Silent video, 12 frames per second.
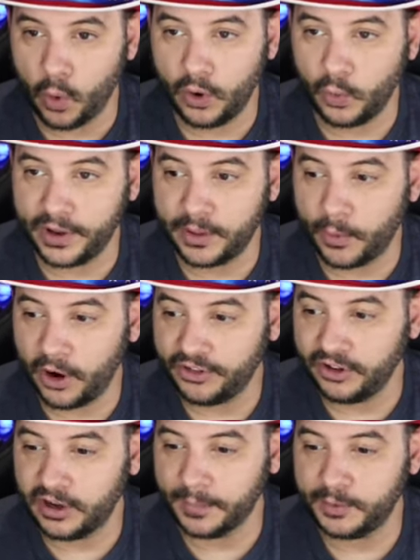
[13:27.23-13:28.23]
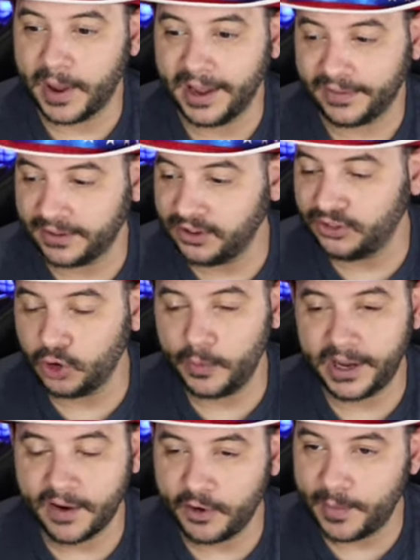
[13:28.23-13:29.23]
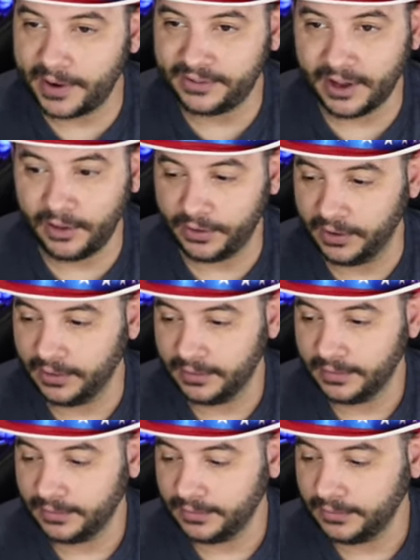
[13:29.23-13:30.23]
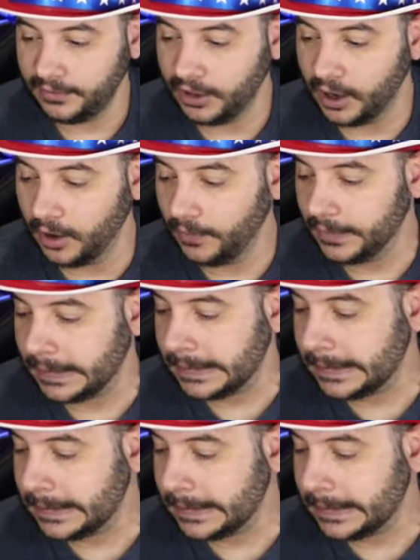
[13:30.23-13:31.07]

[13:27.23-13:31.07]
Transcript: or, or when the Martian comes back. That's assuming everybody's healthy, you know?